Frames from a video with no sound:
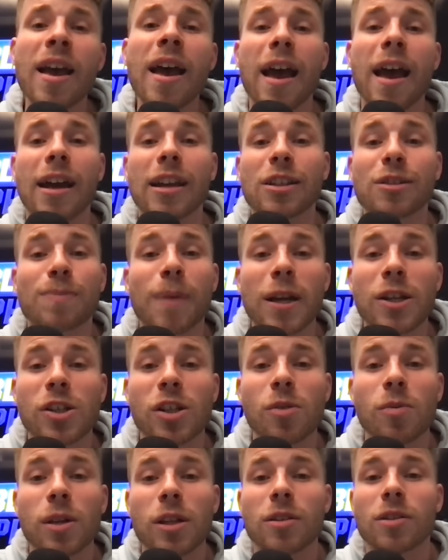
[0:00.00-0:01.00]
and especially
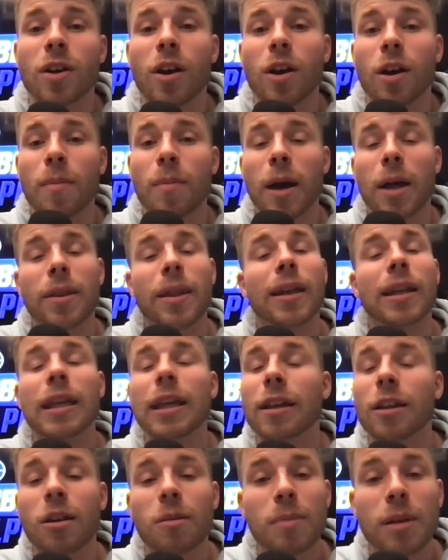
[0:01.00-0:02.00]
when you talk about that he
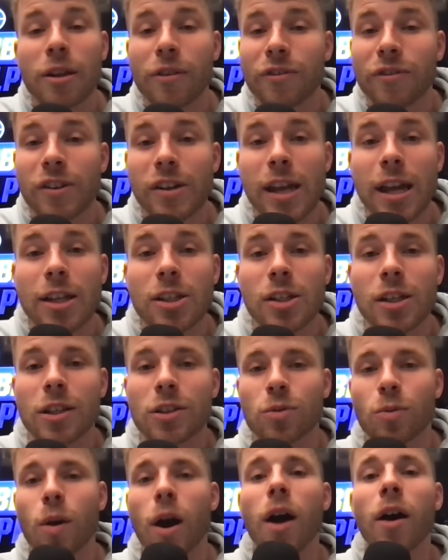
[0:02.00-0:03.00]
could be a free agent
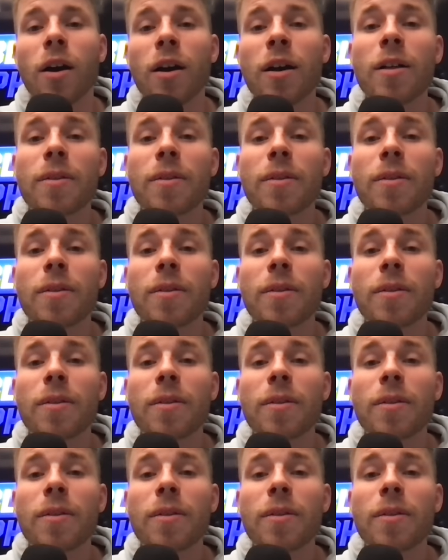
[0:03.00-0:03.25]
as well,